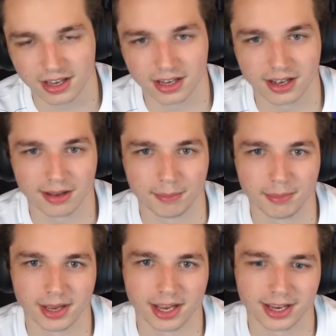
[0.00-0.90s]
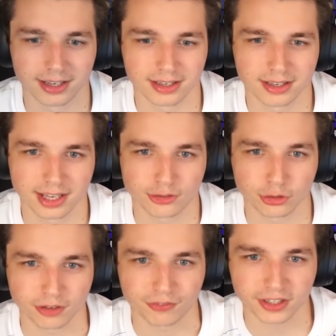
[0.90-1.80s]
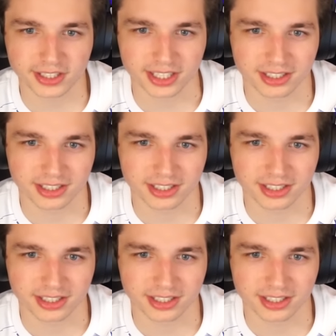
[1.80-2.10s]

Oh man, that's so conflicting